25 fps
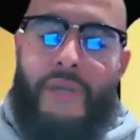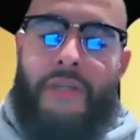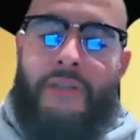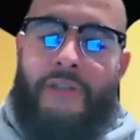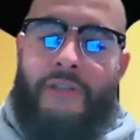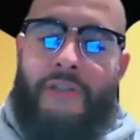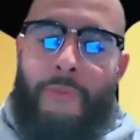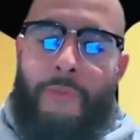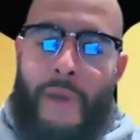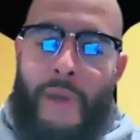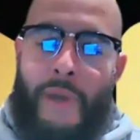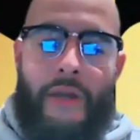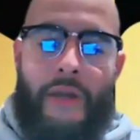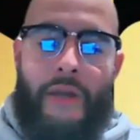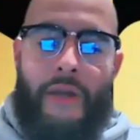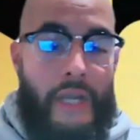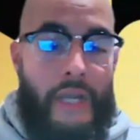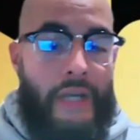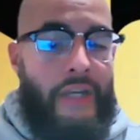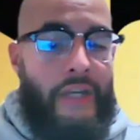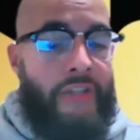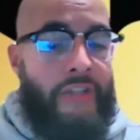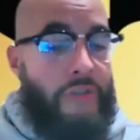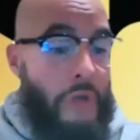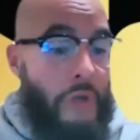it's about, hey,
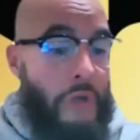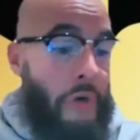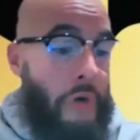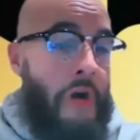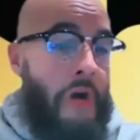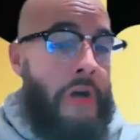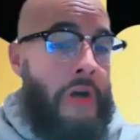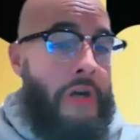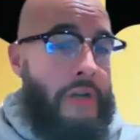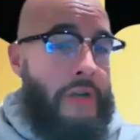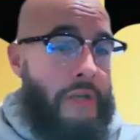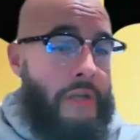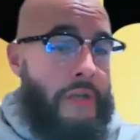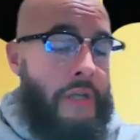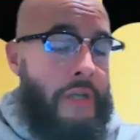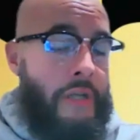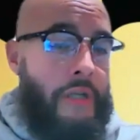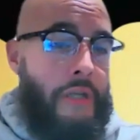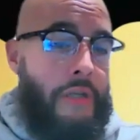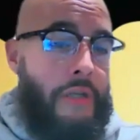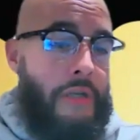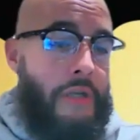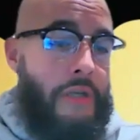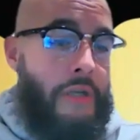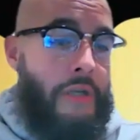let's go hard
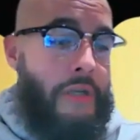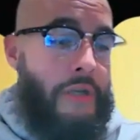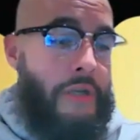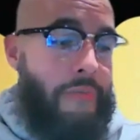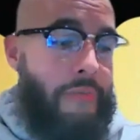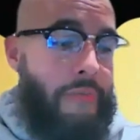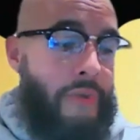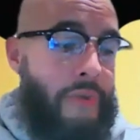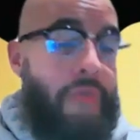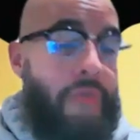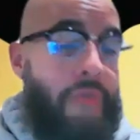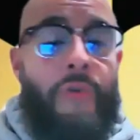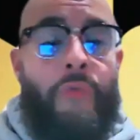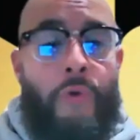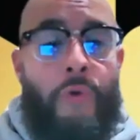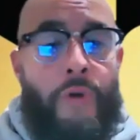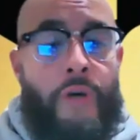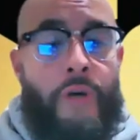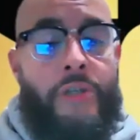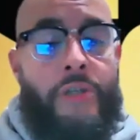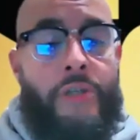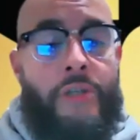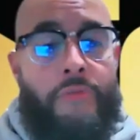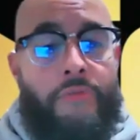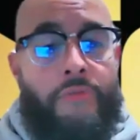and be
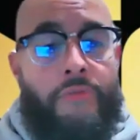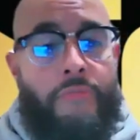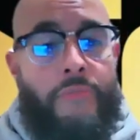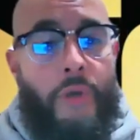rewarded,